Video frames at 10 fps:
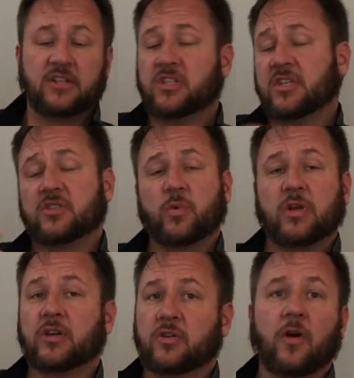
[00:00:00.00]
Just because when
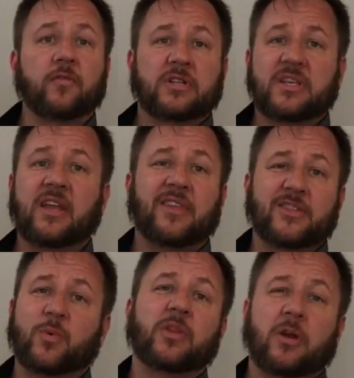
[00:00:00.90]
dogs are overexcited,
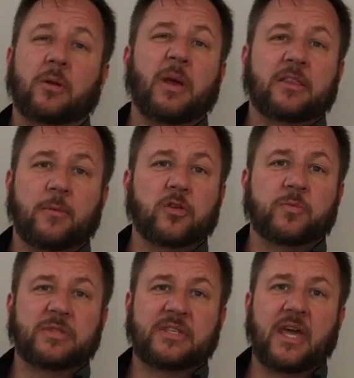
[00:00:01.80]
that's going to make the
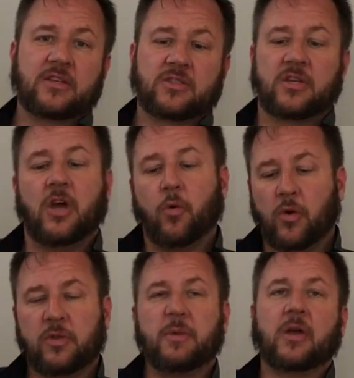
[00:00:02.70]
most mistakes. We
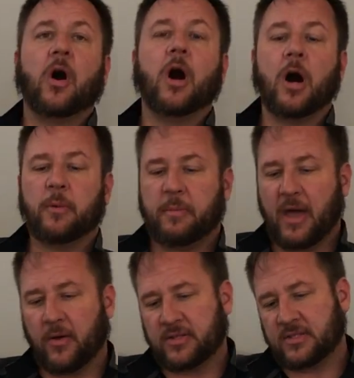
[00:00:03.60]
want them to be calm and
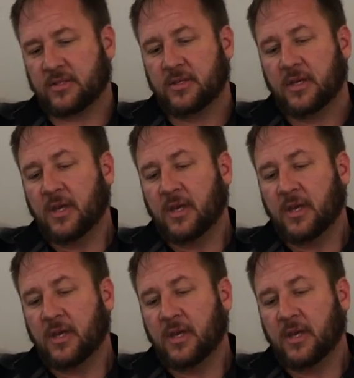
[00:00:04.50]
balanced.